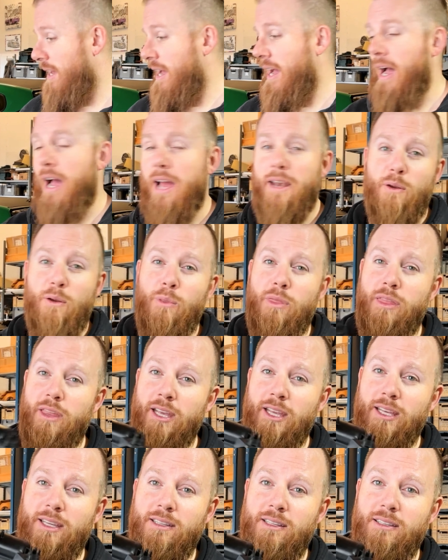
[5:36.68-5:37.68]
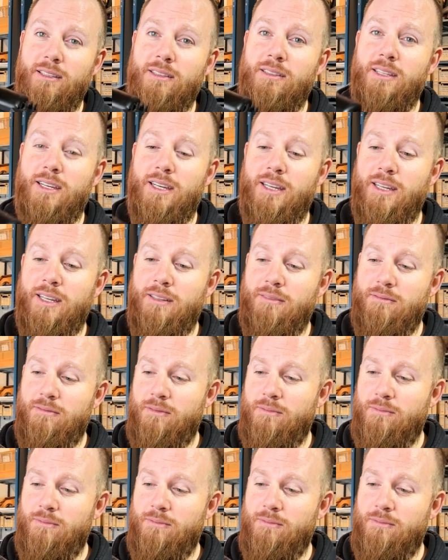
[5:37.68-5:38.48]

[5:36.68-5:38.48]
I don't think the